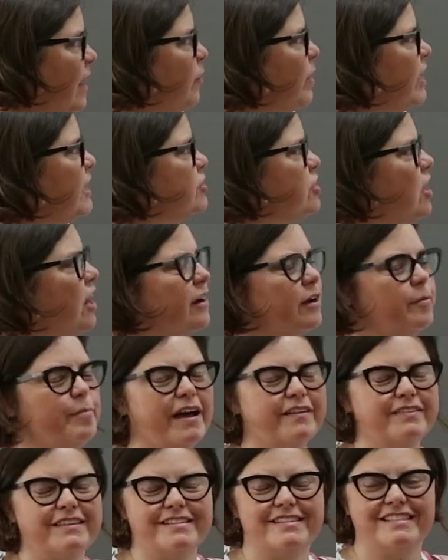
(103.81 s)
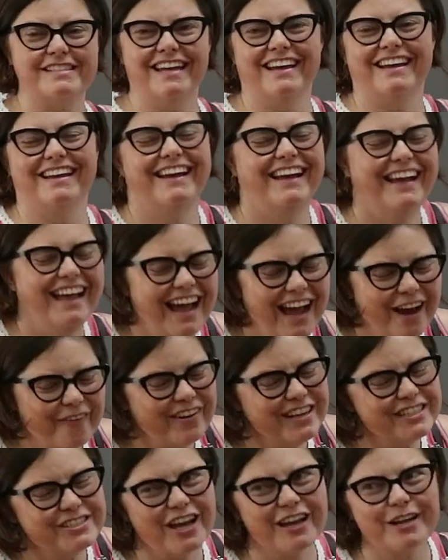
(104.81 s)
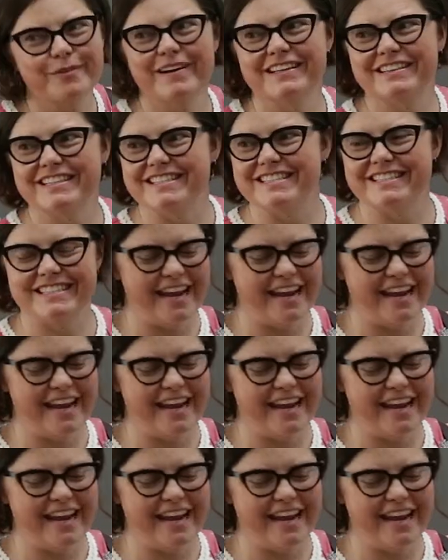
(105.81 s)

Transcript: I want to talk about this I want to talk about this